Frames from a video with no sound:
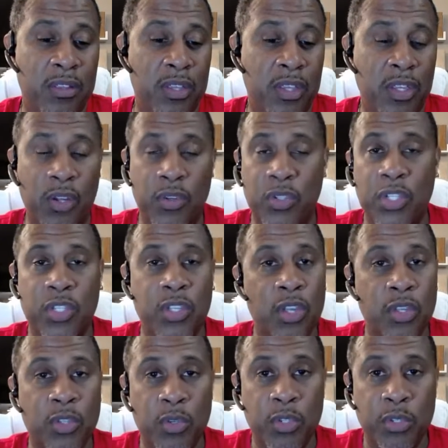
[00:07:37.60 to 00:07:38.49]
Just
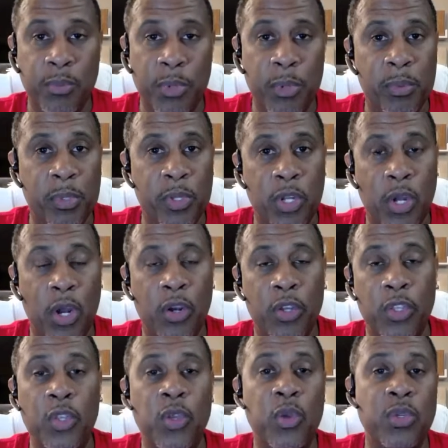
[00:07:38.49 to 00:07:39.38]
all sorts of people are
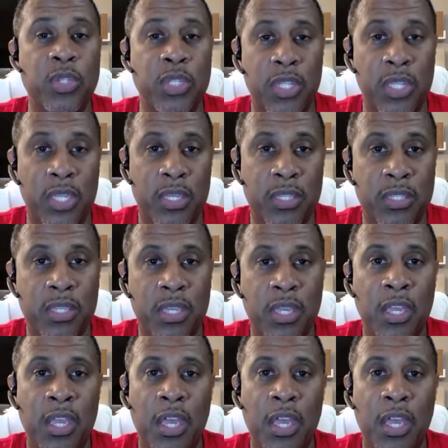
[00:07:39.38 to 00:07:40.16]
using this.